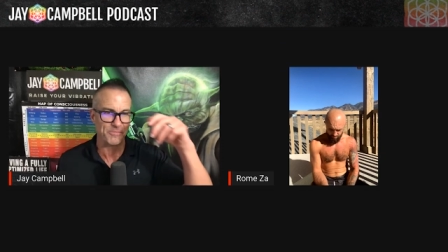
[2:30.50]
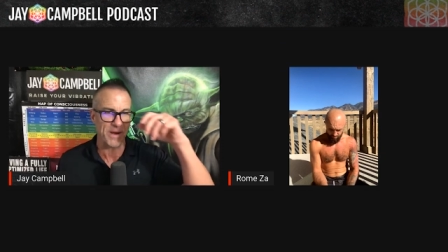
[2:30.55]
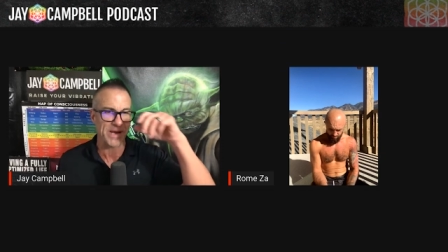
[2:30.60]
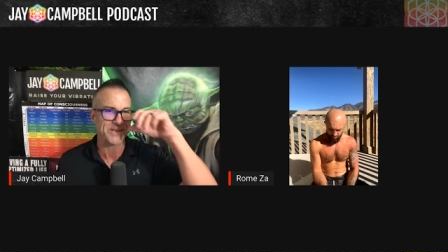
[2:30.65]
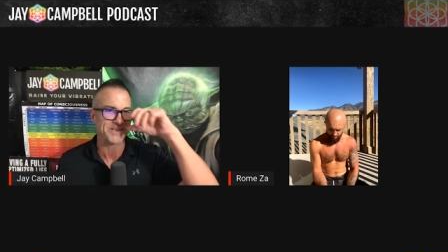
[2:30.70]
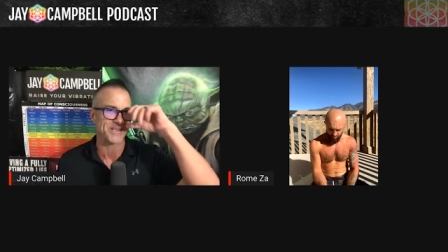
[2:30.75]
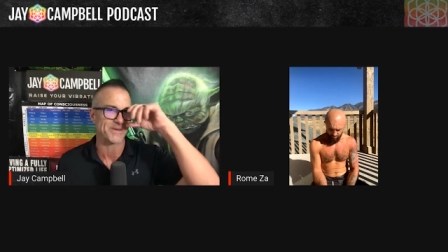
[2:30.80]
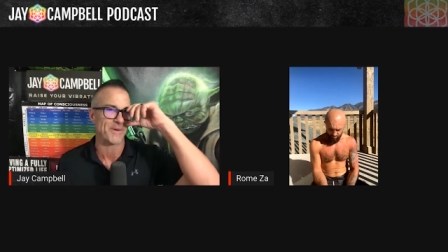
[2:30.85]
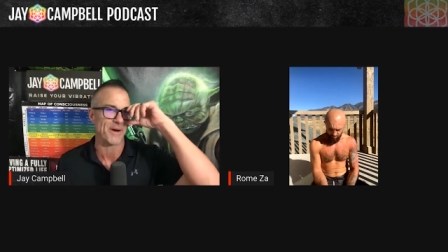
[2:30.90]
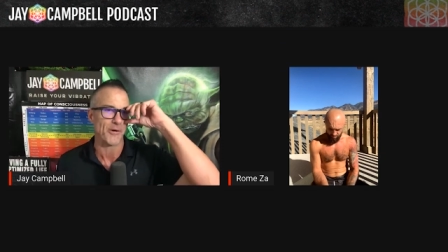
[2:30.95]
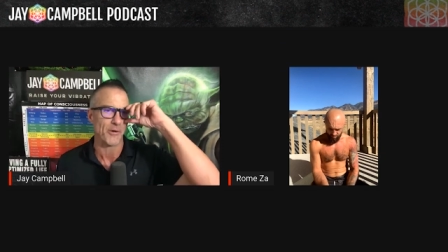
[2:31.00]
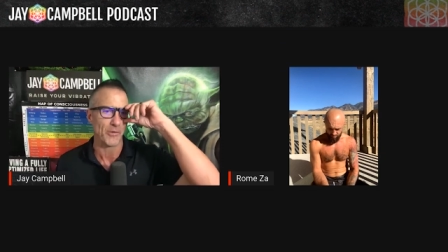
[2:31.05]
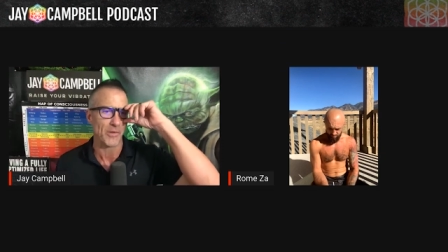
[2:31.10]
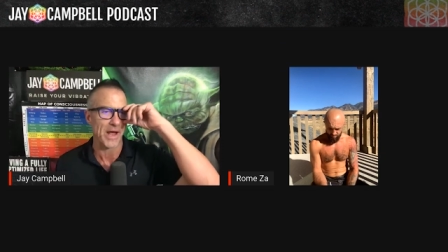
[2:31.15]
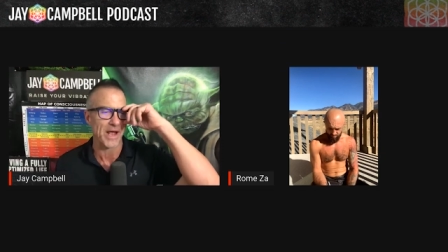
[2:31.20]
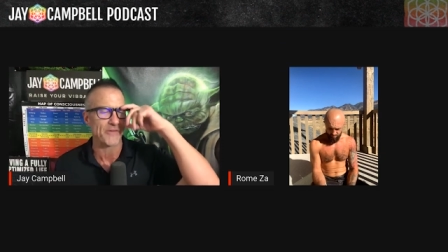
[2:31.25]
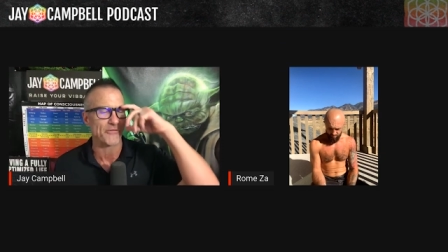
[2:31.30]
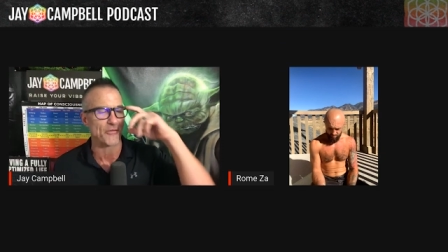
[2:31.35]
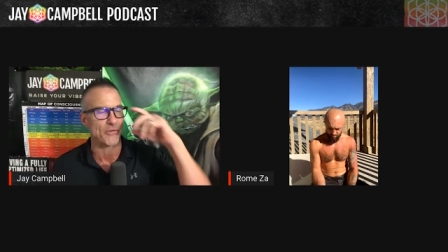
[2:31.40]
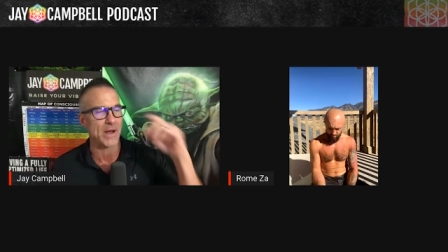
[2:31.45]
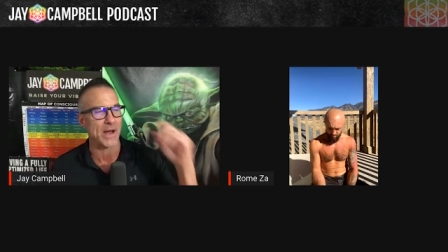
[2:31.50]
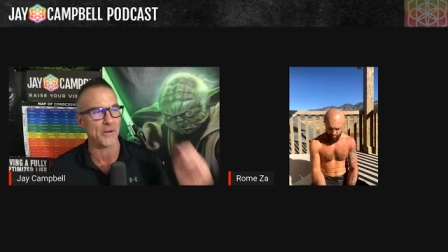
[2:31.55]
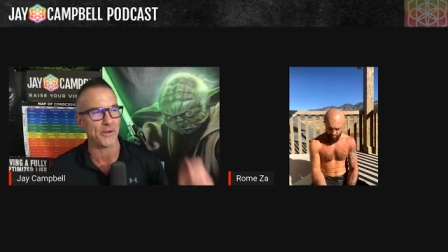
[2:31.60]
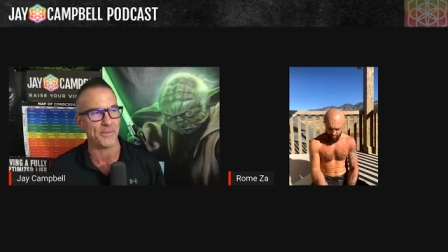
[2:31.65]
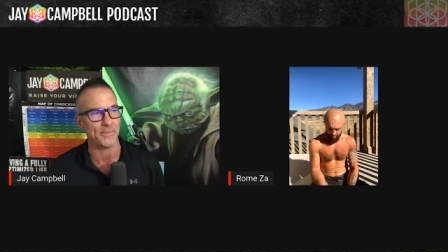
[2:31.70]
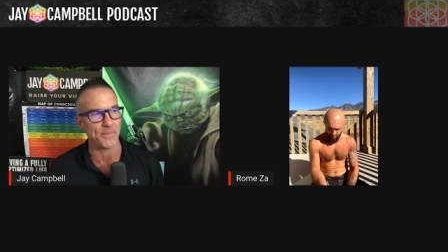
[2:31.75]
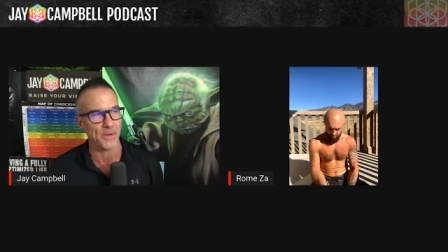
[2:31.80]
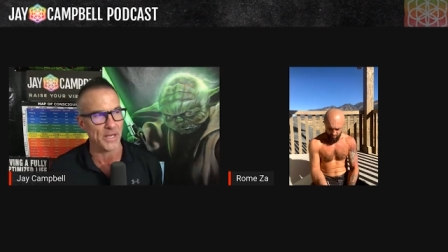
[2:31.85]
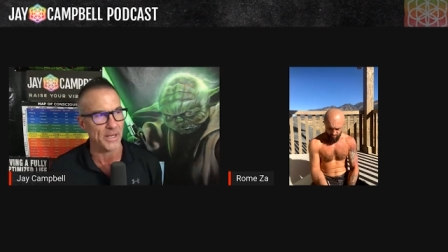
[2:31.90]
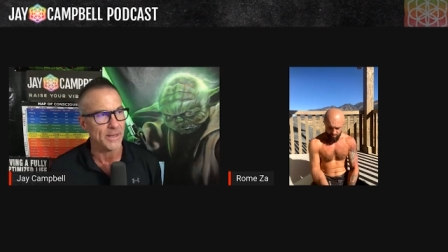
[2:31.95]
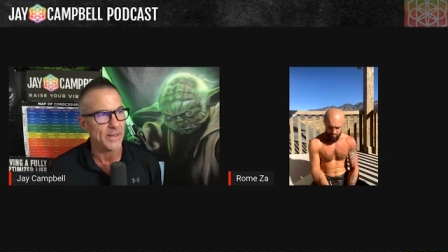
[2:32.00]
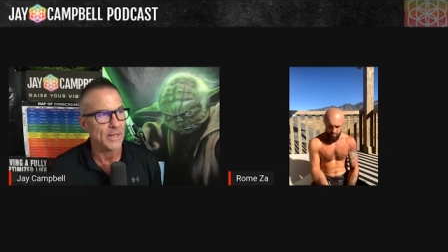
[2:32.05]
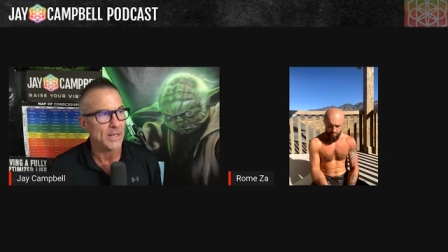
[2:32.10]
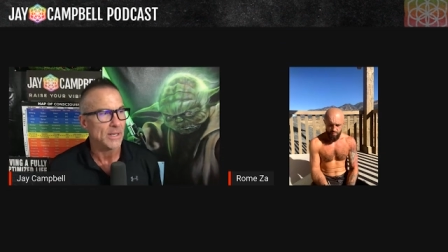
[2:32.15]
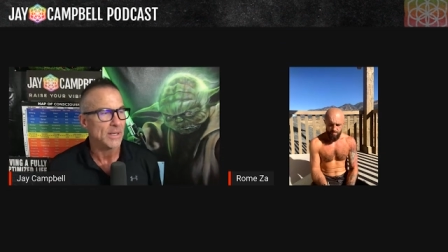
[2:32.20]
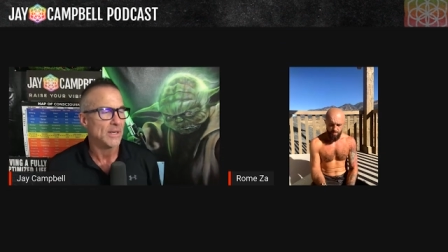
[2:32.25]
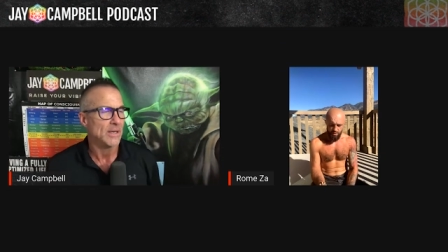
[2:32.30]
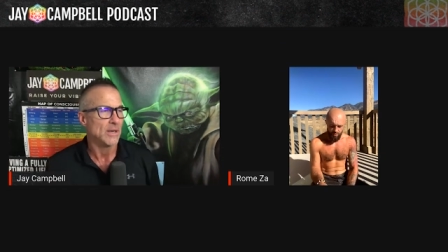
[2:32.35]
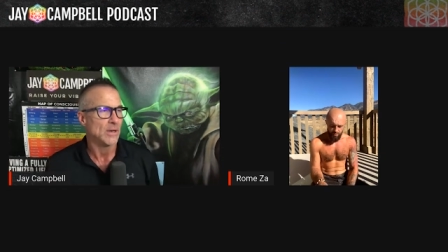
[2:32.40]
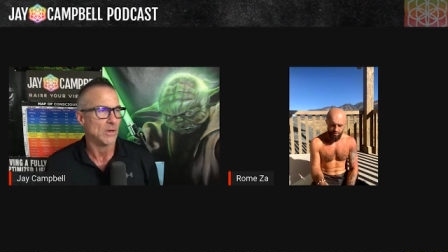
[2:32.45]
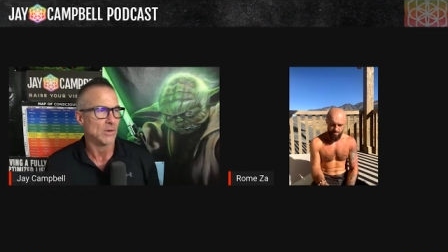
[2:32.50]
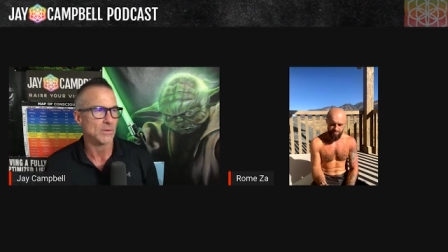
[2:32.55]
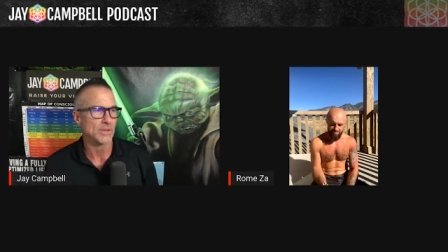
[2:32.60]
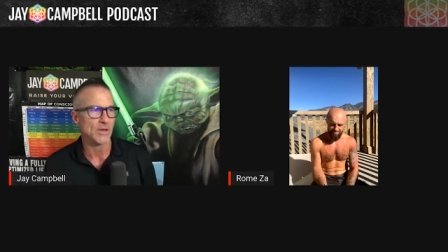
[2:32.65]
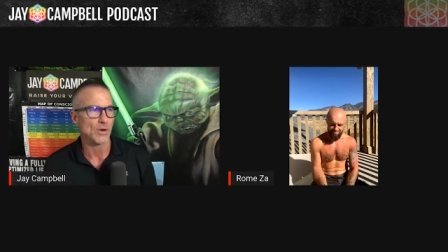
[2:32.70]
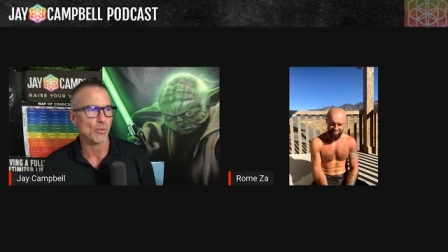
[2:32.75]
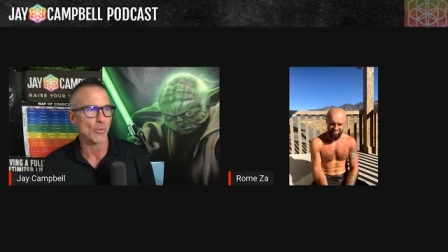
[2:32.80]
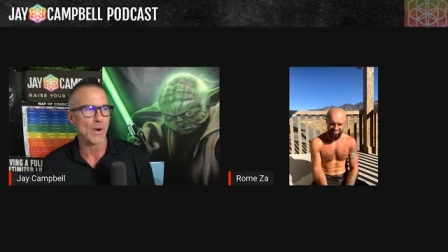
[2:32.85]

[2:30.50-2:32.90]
basing my whole life around it. But you know,